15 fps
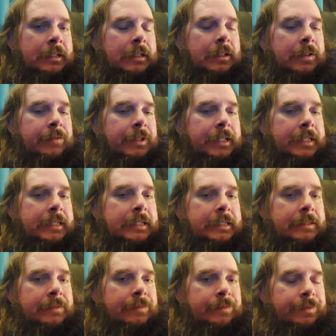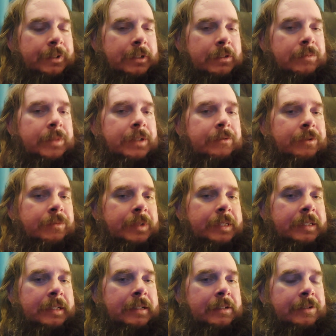However, I didn't follow my
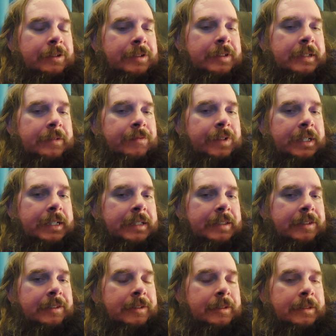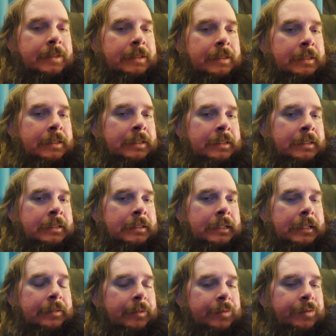rheumatologist's advice.
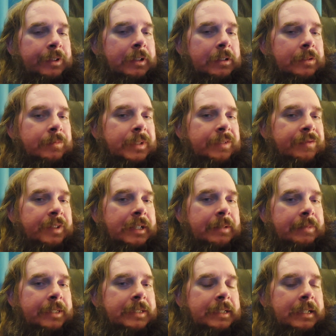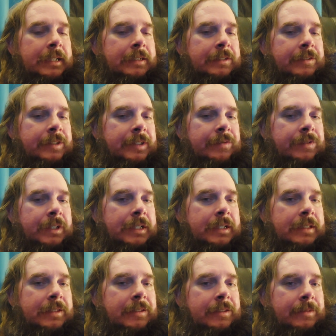I haven't followed my family doctor's
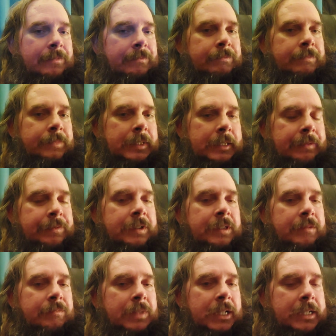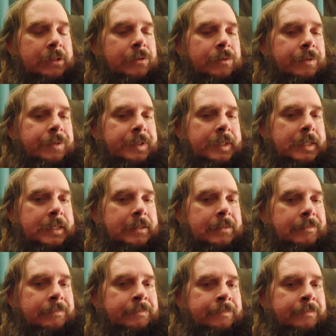advice. I've done my own thing,